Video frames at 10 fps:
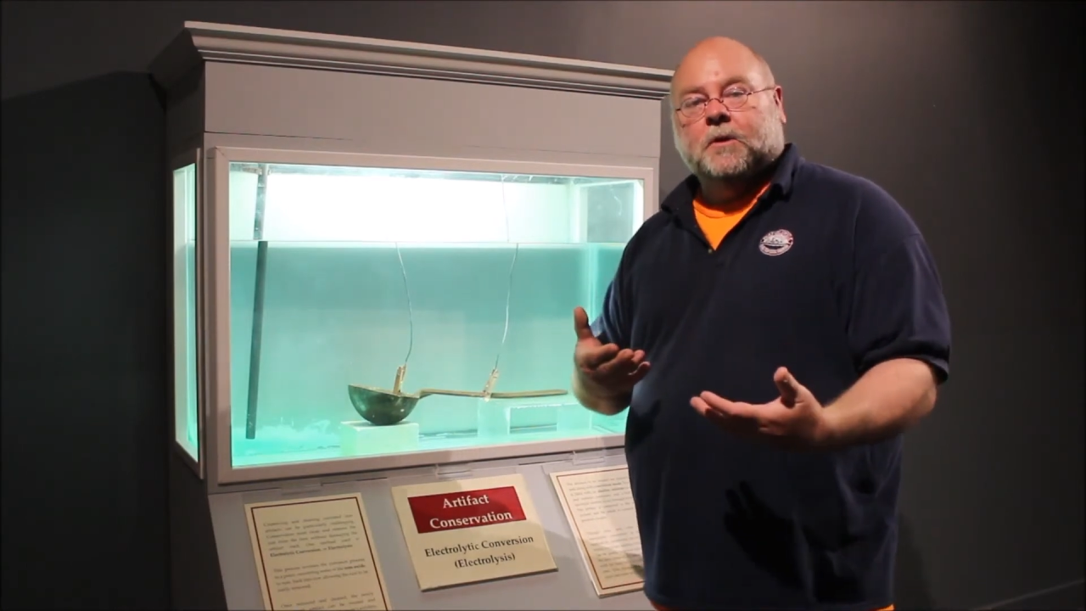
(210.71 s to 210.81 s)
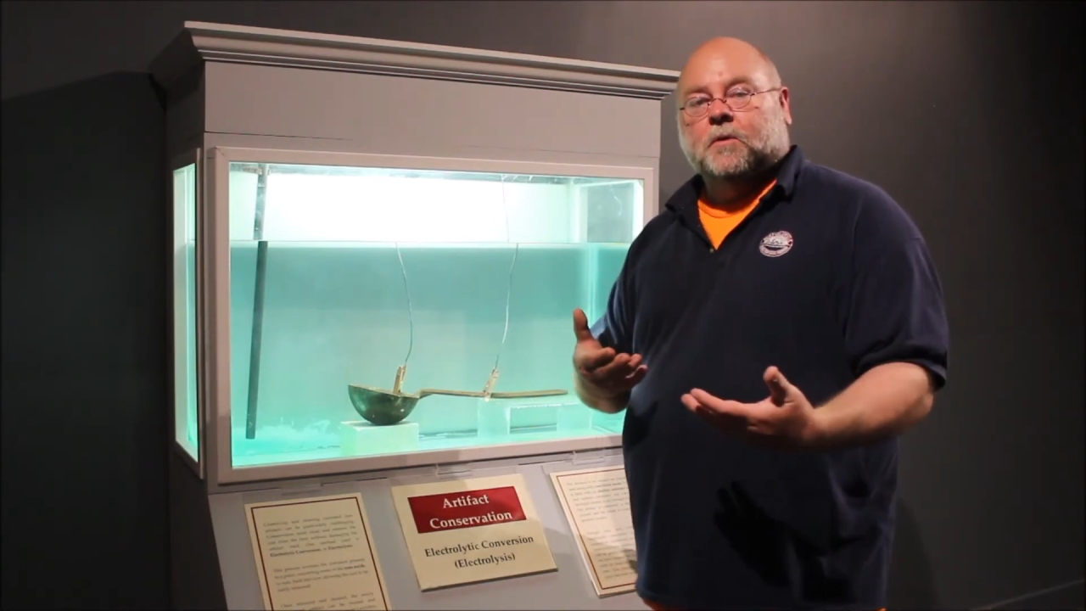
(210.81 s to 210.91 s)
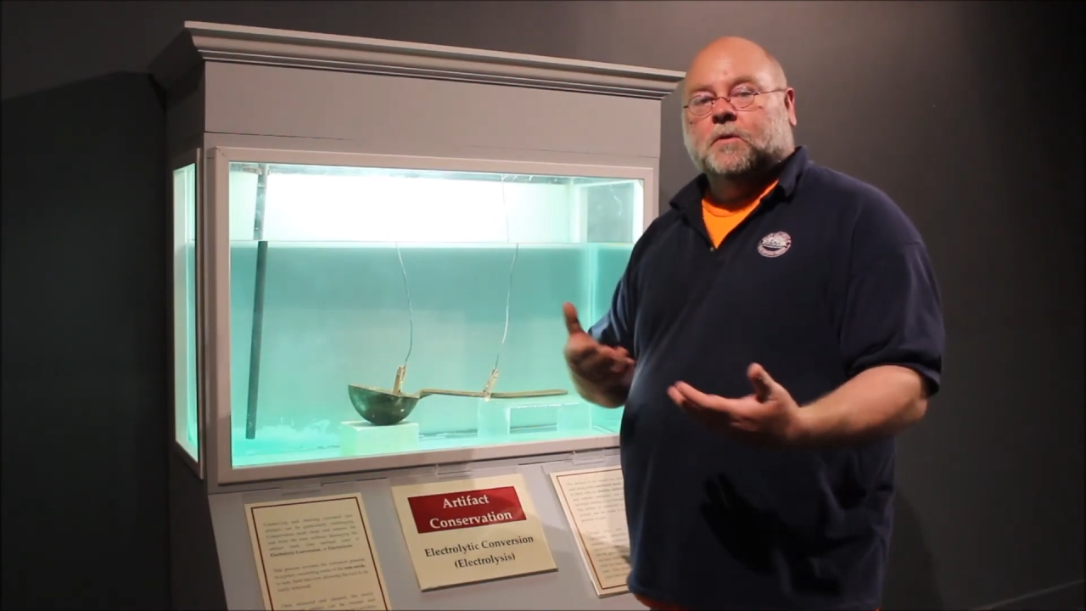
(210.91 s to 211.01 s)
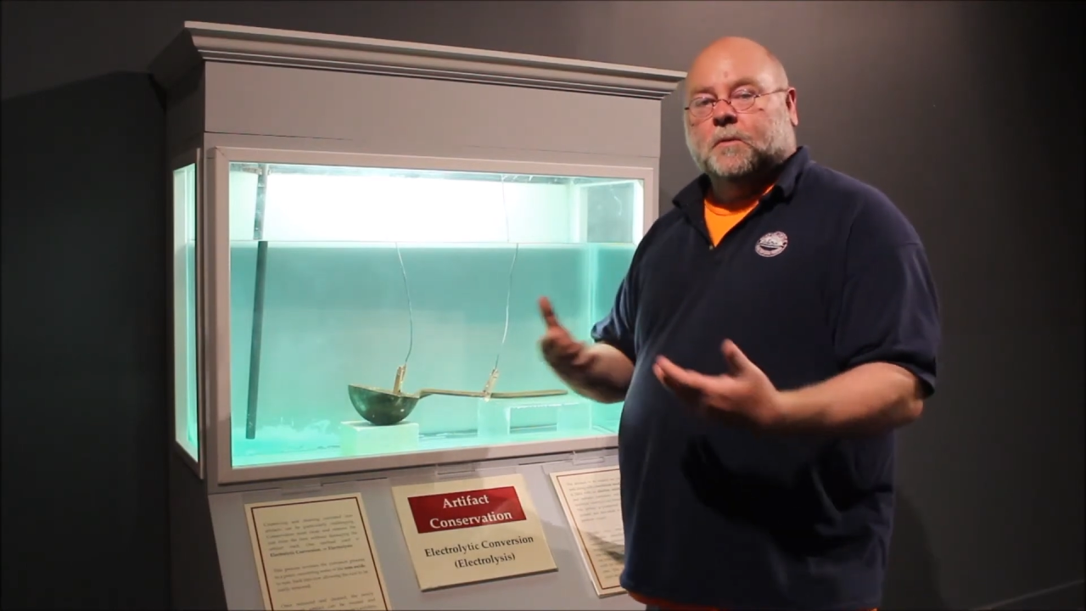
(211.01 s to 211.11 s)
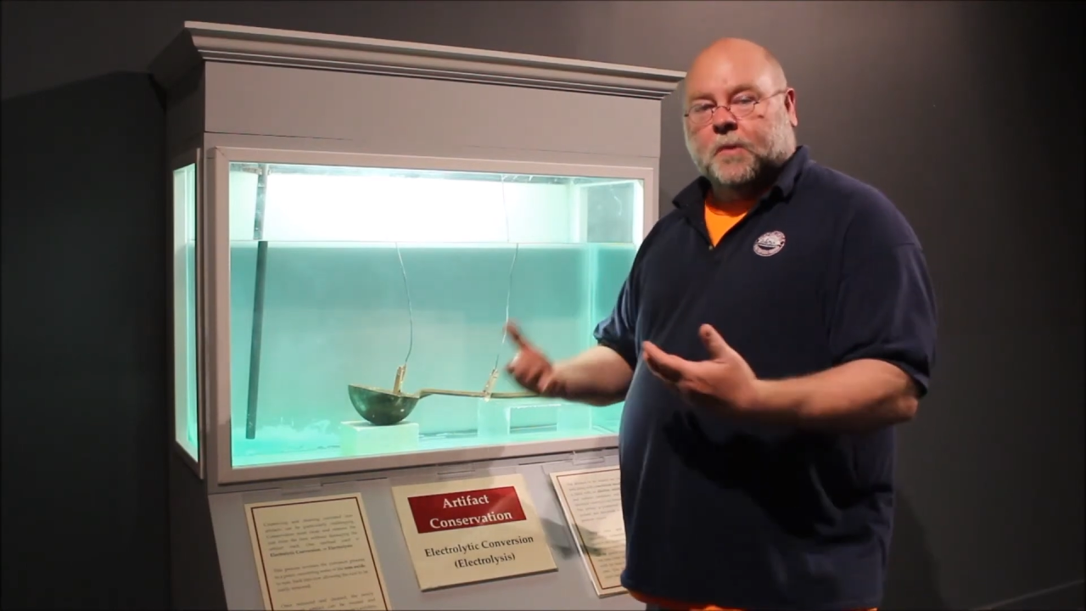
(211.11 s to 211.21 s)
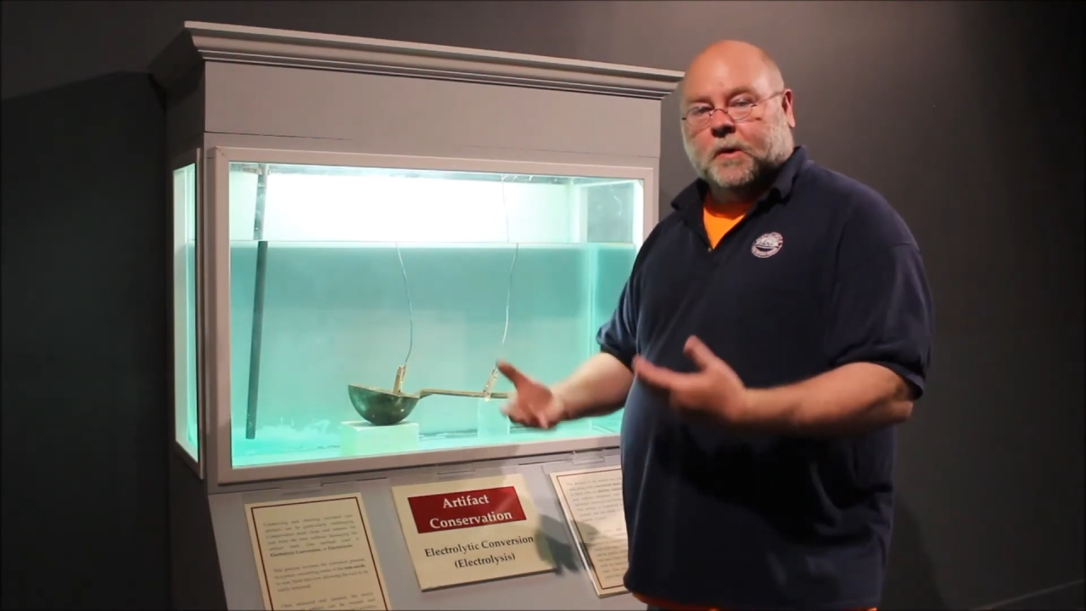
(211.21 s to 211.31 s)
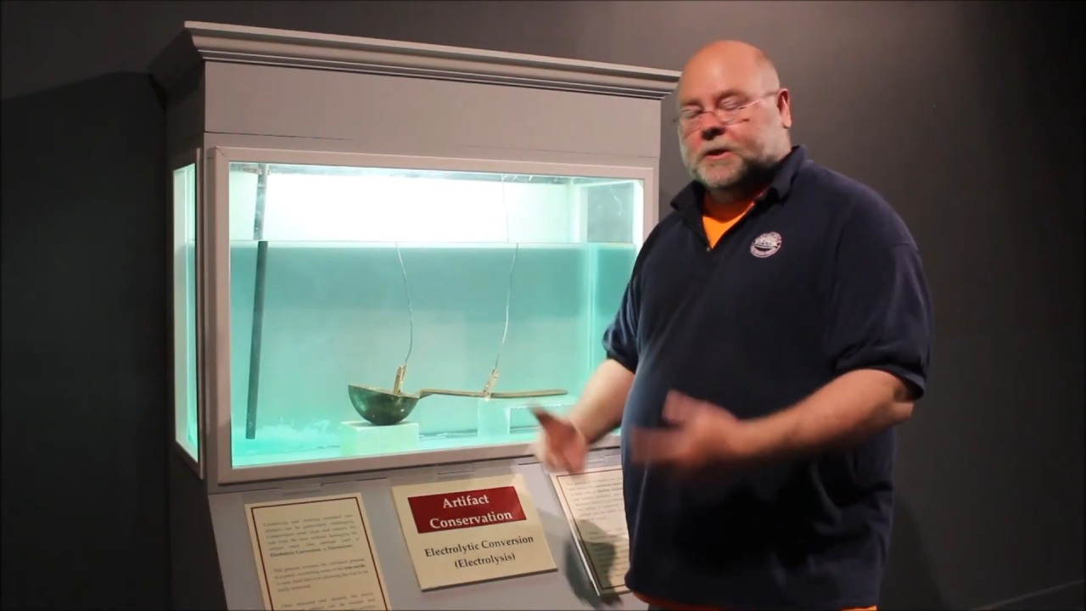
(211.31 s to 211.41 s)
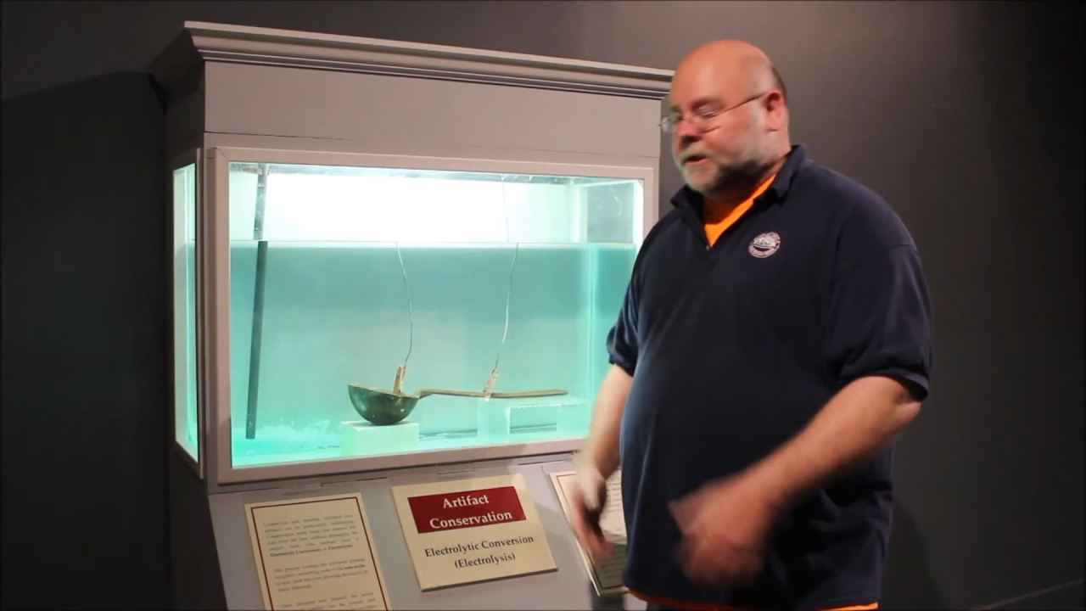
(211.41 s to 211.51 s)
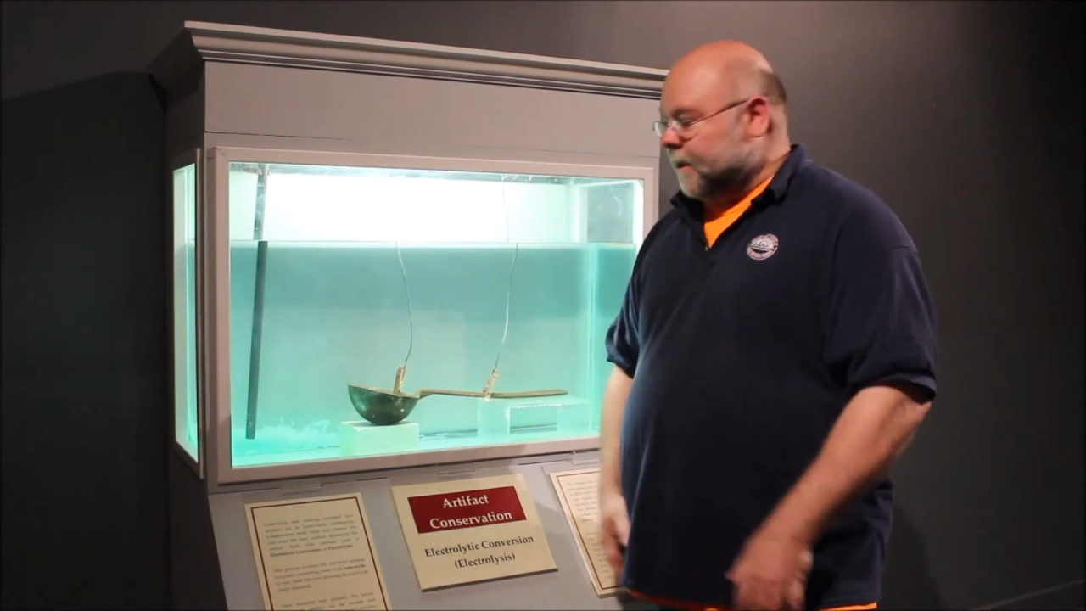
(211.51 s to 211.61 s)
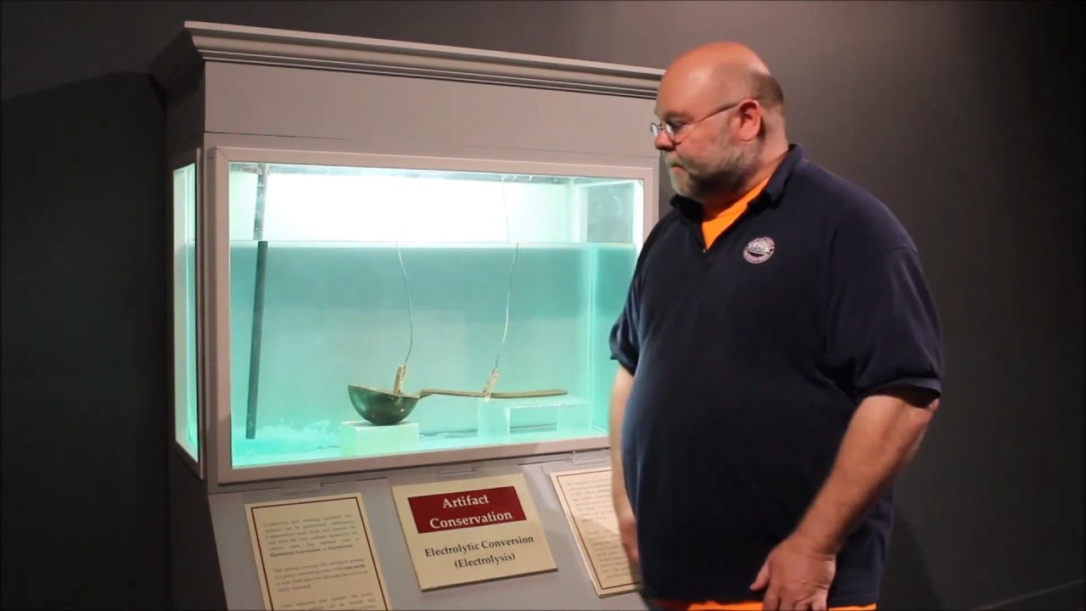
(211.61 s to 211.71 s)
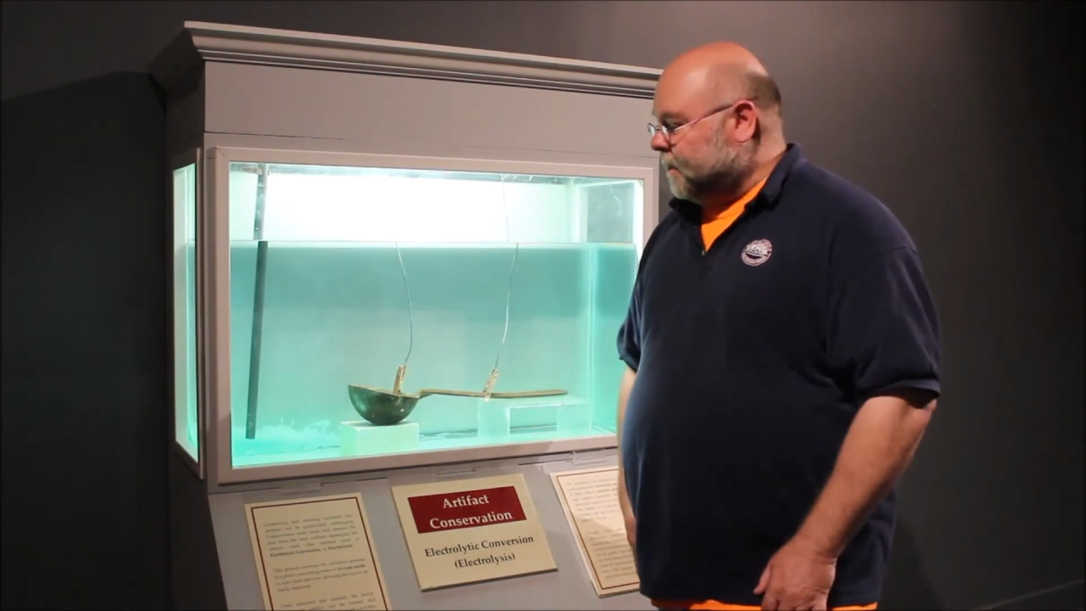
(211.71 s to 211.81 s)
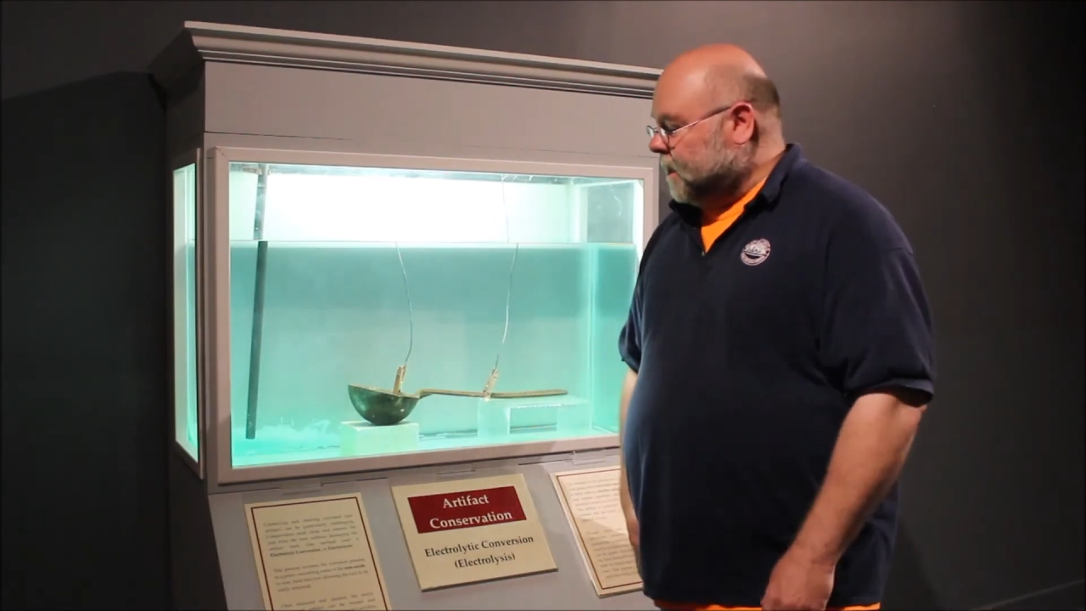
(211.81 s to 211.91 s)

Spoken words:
use aboard a ship.